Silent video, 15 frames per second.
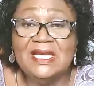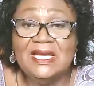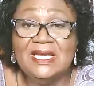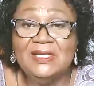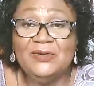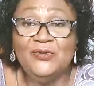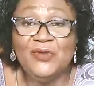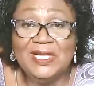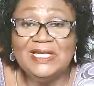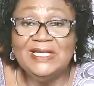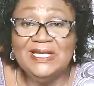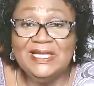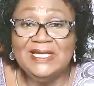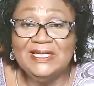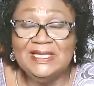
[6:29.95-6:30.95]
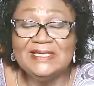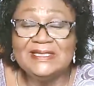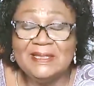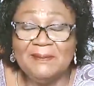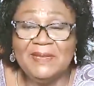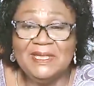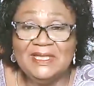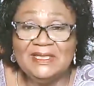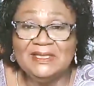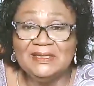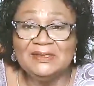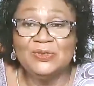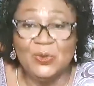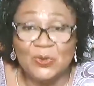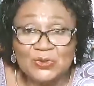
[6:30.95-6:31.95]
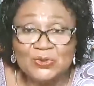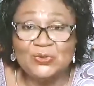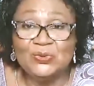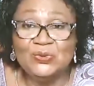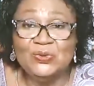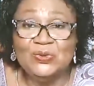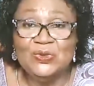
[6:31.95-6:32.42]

you really need somebody to talk to.